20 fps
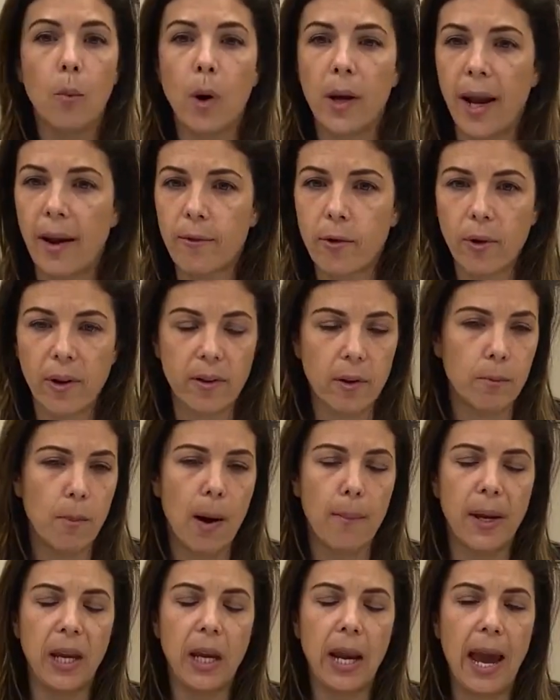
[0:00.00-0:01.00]
Whatever reason,
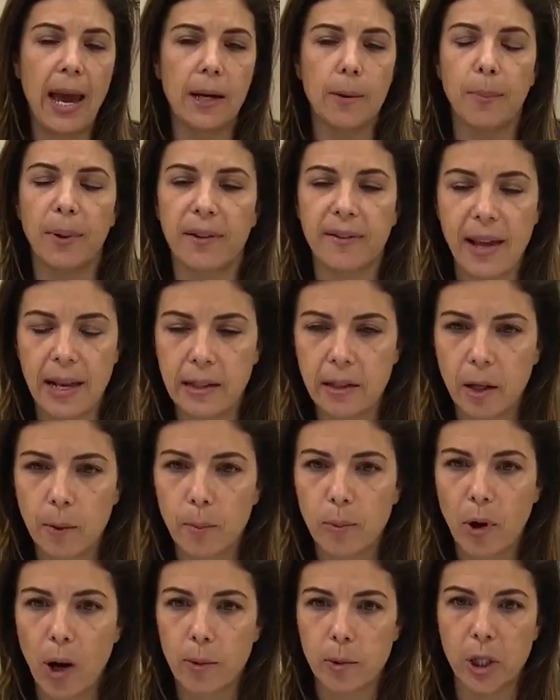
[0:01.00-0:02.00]
mummy had a placental
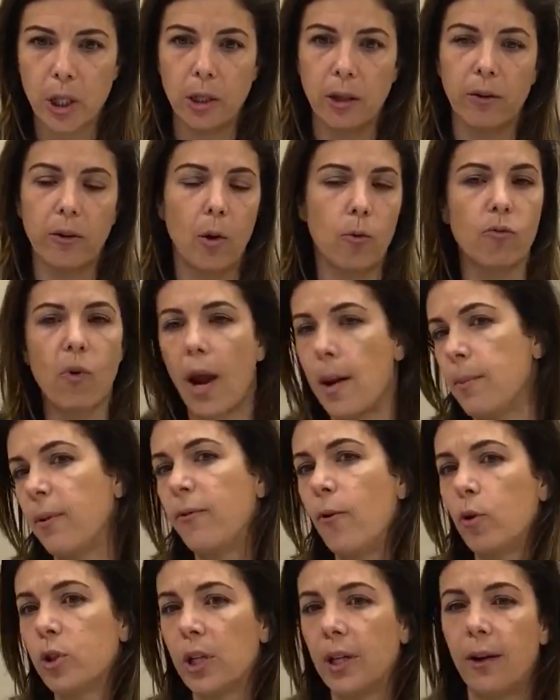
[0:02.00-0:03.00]
abruption. So right
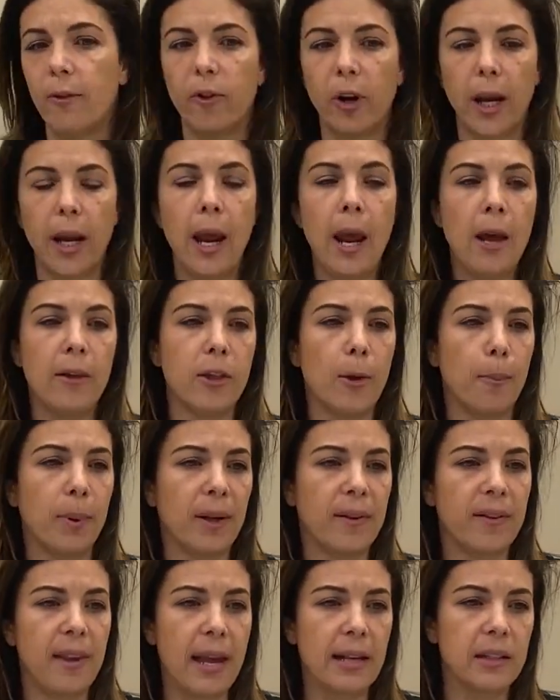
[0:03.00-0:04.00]
before delivery, the
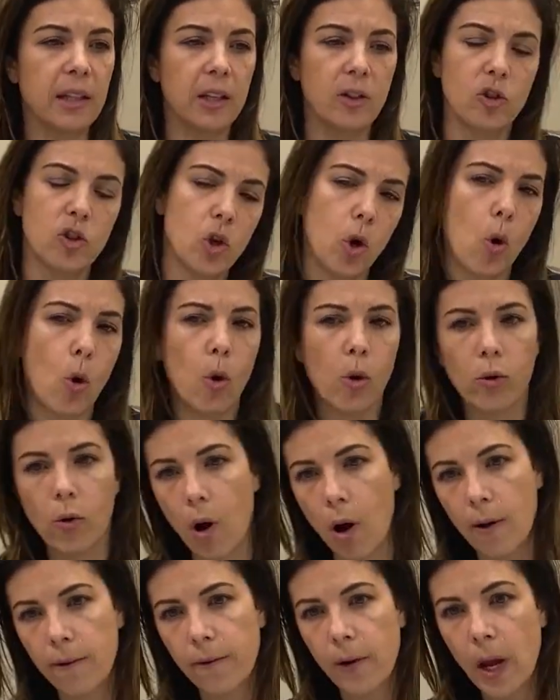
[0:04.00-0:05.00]
placenta tore
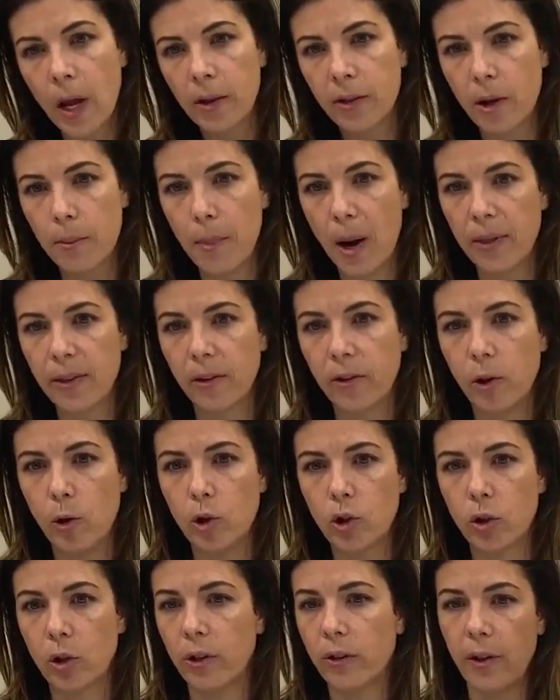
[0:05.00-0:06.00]
off the mother's
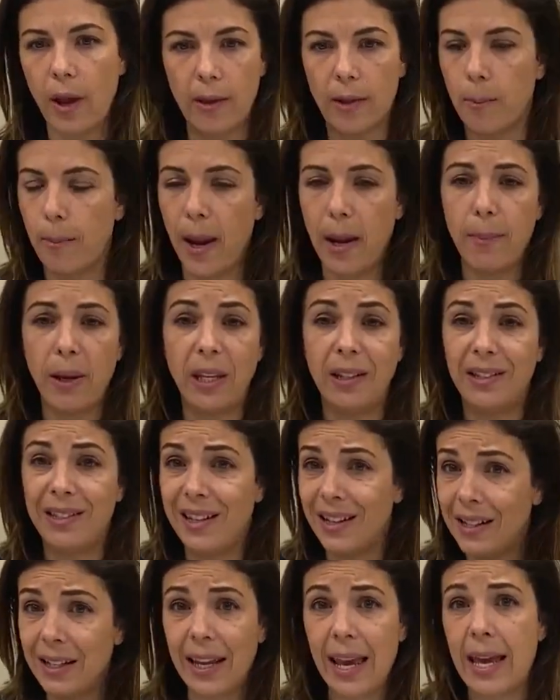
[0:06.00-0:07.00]
uterus and the baby
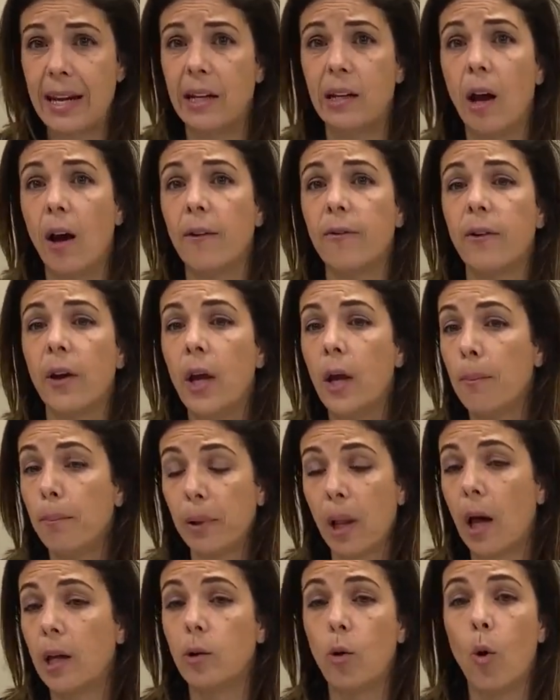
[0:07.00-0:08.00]
didn't get enough
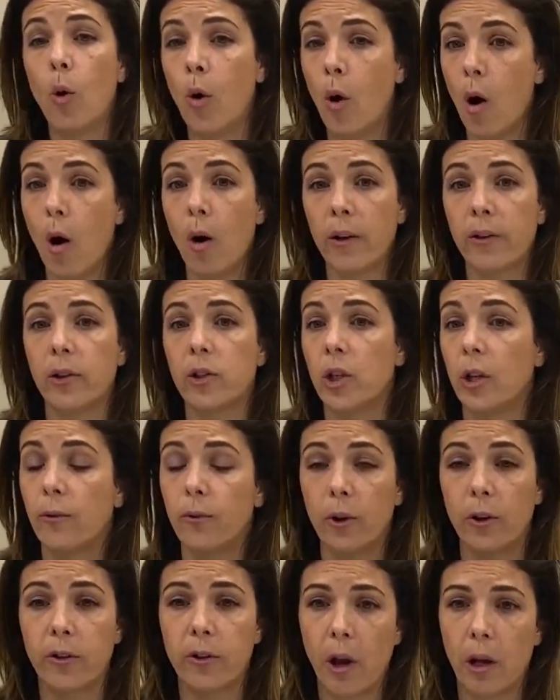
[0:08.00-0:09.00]
blood or oxygen
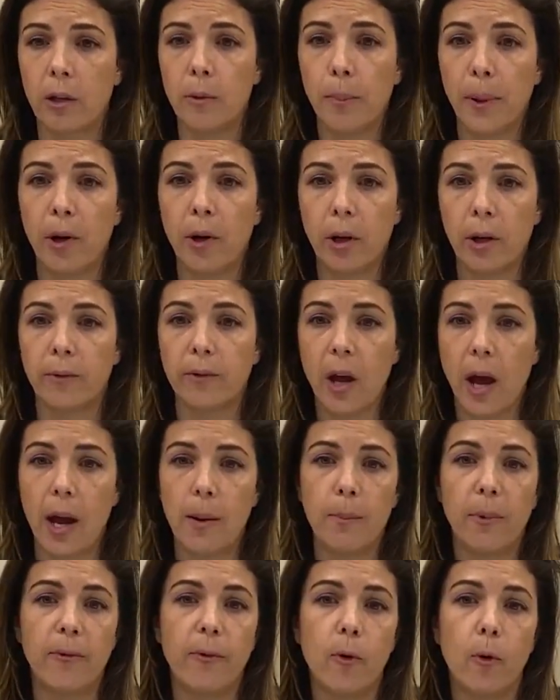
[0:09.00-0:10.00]
for a certain period of
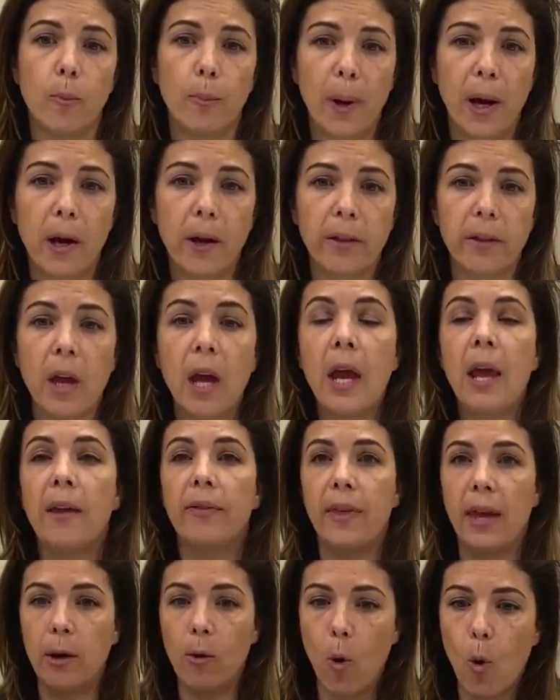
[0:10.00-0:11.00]
time before birth.
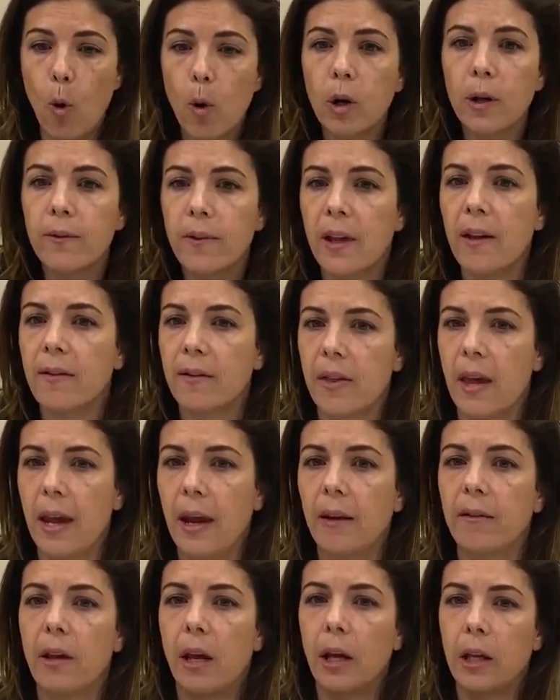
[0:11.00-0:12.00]
Then all of these
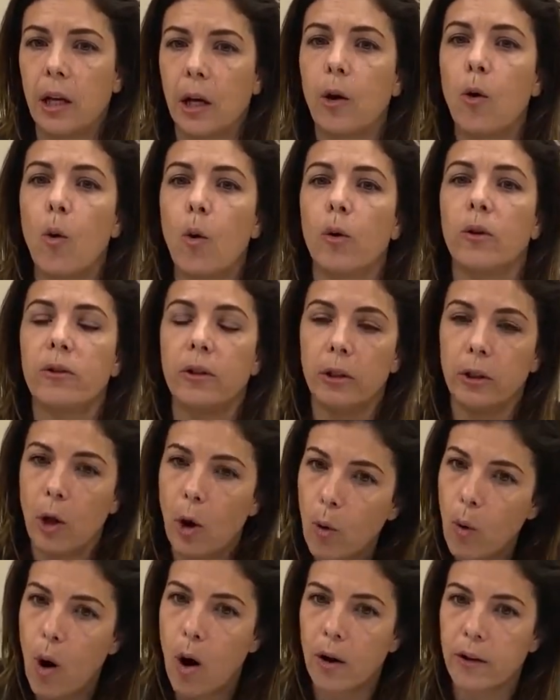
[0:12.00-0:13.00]
things are going to cause
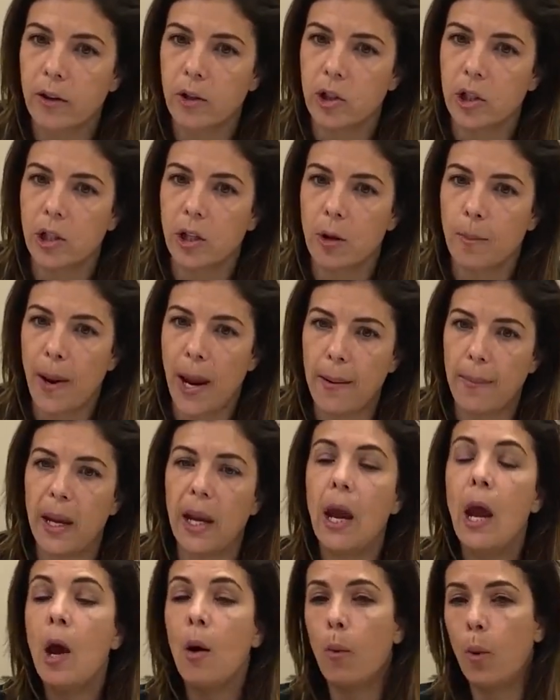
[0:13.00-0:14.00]
low oxygen to the
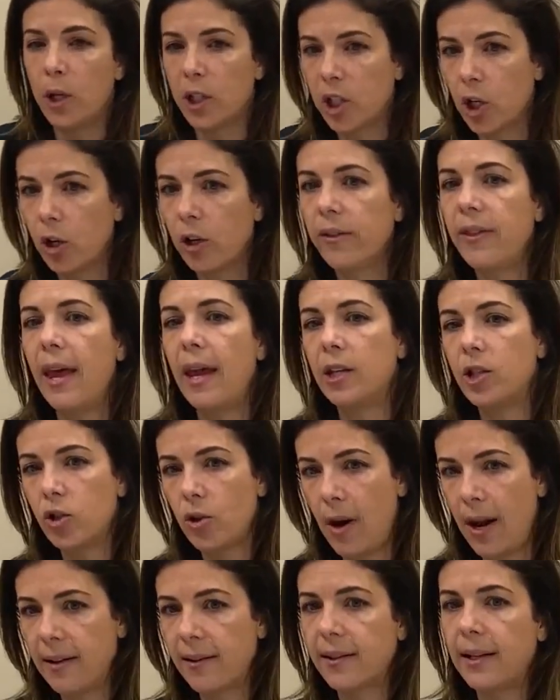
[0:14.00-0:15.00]
baby, which could then
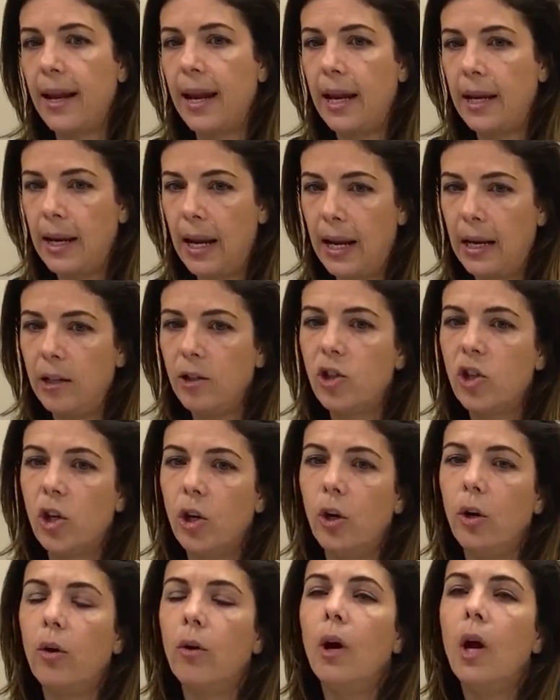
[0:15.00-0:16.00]
translate
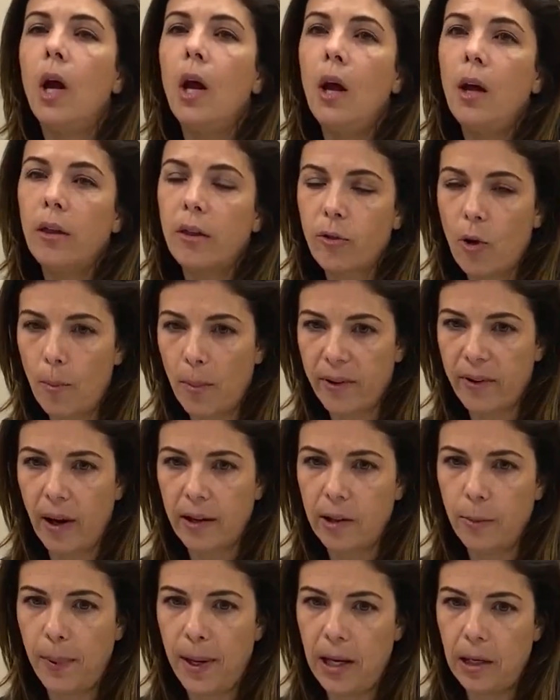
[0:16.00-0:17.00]
into
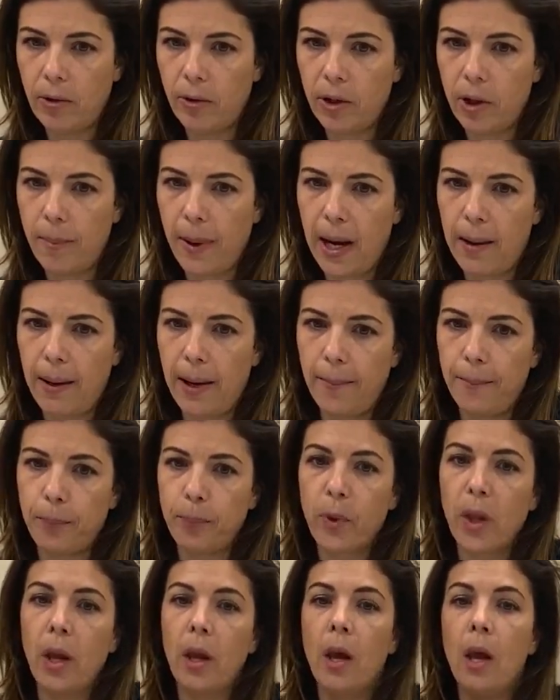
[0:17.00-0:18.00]
thrombocytopenia in the baby.
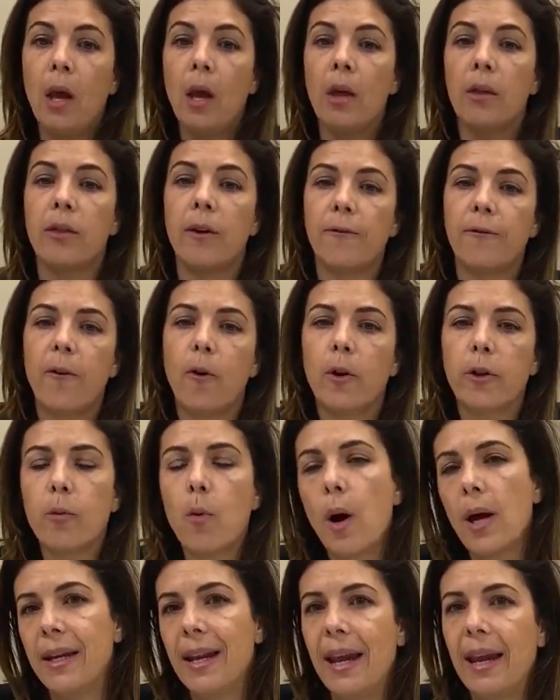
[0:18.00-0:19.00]
The fourth
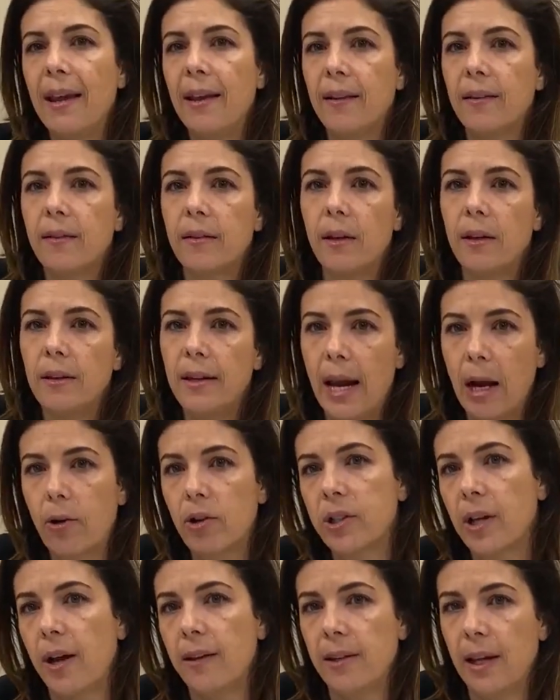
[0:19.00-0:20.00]
one is
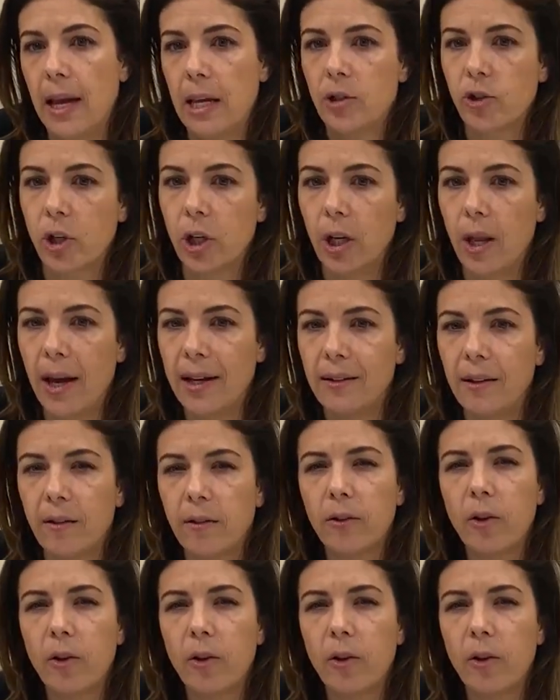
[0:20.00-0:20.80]
necrotizing enterocolitis.